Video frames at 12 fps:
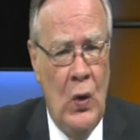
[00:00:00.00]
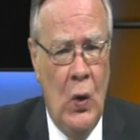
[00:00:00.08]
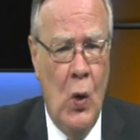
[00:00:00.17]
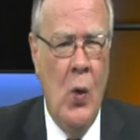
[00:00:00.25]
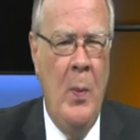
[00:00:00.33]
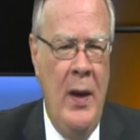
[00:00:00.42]

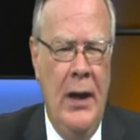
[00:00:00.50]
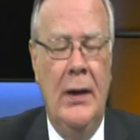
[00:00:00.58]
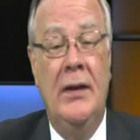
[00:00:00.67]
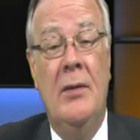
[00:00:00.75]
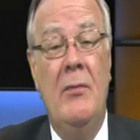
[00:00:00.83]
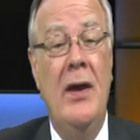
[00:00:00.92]
or being
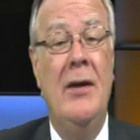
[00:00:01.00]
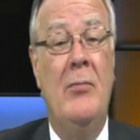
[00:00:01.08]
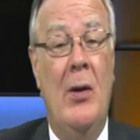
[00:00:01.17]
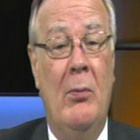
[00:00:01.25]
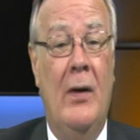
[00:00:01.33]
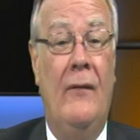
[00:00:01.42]
in the
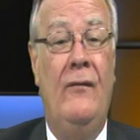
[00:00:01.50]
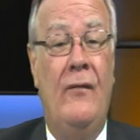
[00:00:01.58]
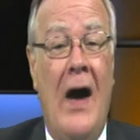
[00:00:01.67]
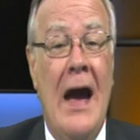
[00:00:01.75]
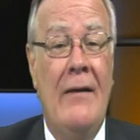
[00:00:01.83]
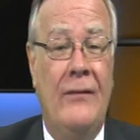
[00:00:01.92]
minimum of five